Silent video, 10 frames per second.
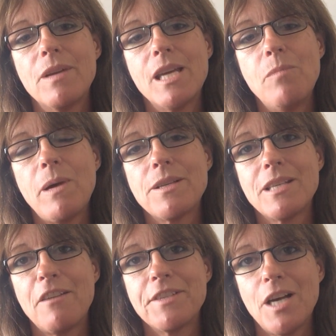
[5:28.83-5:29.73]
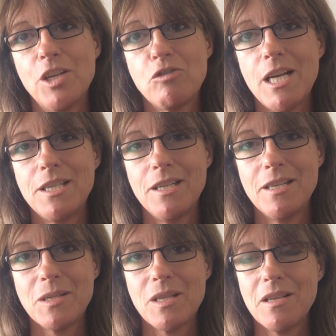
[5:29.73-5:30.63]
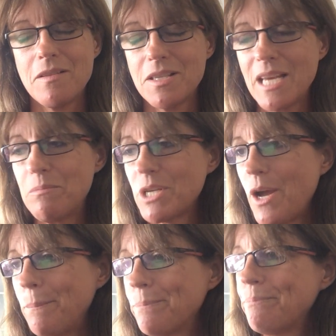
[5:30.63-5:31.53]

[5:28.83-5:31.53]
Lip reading: keep ourselves hydrated at the same time.